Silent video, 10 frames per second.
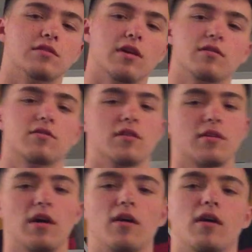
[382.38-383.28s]
is now. So
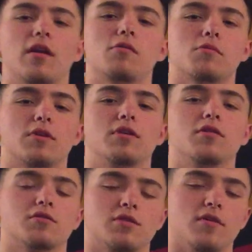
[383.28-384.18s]
now I'm going to
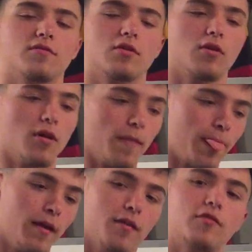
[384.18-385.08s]
know stuff. So
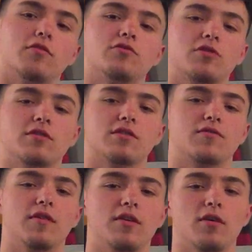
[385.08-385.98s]
if you enjoyed
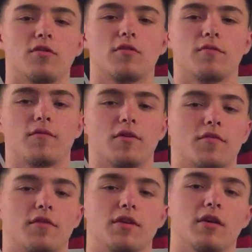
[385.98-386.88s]
this video, feel
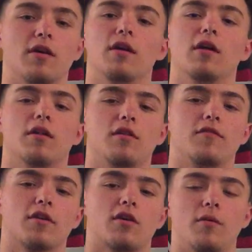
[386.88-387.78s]
free to
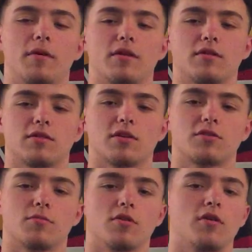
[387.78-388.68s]
leave your comment in the
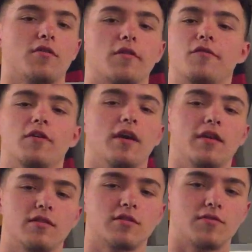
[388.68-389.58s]
section below. Or if you
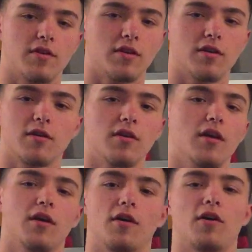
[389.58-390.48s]
hated this video,
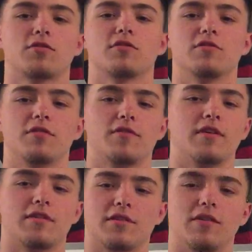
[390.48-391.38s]
also leave
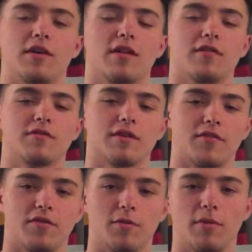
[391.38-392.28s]
it. I love to
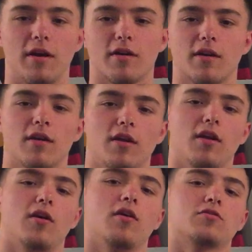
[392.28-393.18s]
get feedback.
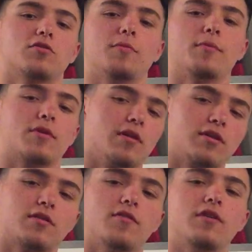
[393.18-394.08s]
Also remember to
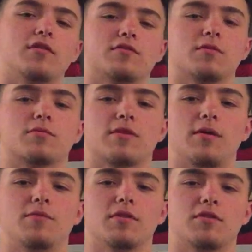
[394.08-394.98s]
like the video and
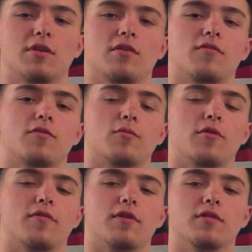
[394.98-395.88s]
subscribe to the channel for
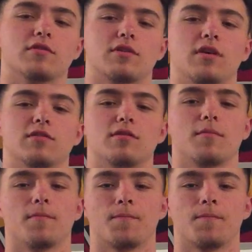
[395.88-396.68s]
more videos, guys.